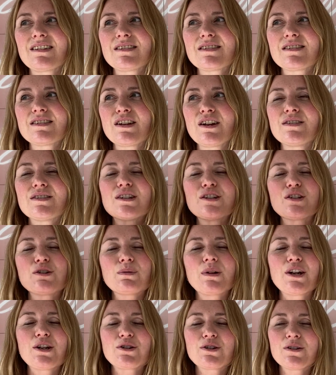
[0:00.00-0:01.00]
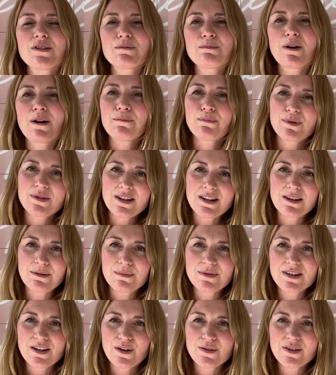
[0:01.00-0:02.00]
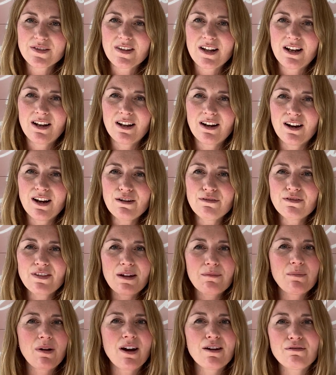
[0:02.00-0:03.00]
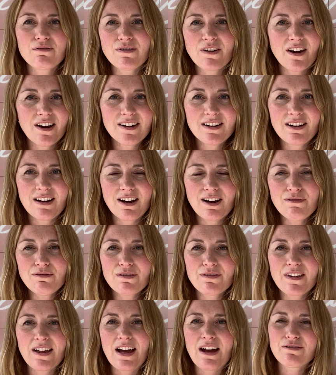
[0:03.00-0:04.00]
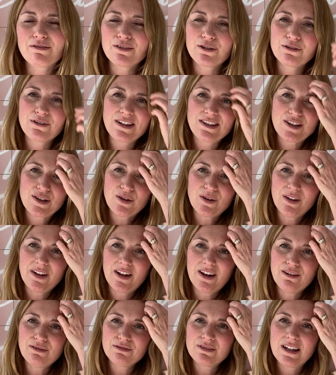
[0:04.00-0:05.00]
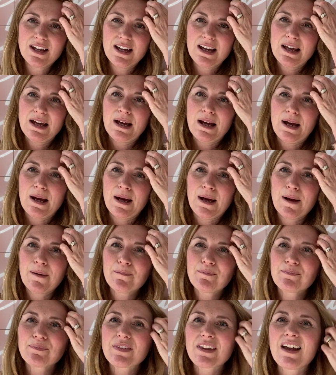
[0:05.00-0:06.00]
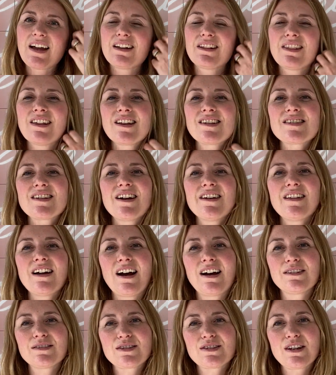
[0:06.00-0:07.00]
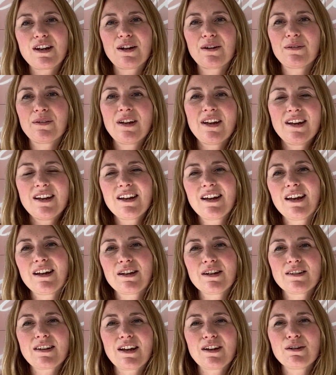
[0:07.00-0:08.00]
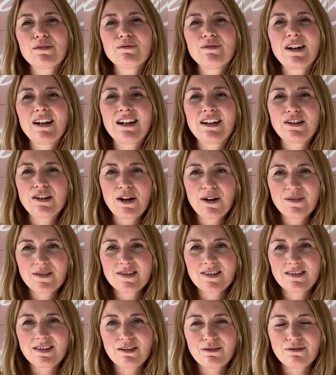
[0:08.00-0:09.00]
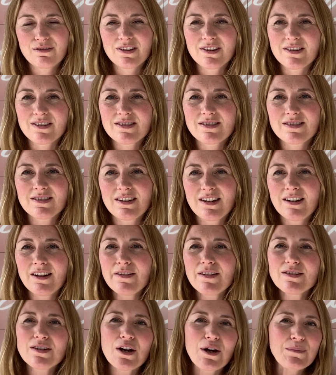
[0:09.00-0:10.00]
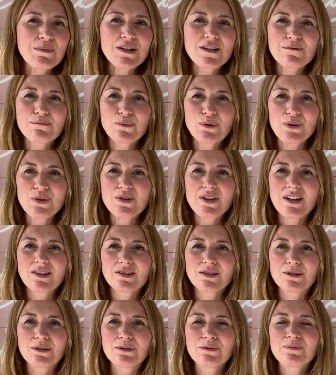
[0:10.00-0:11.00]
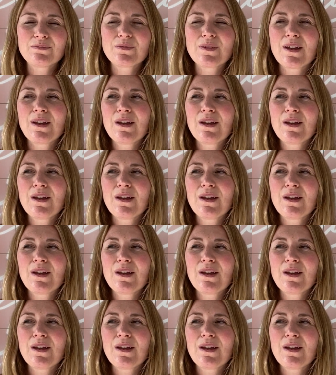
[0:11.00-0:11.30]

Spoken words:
Certain situations might present themselves in their life. They might find love if they haven't already got love, and things like that. So they can really notice a difference. And other times it's more subtle.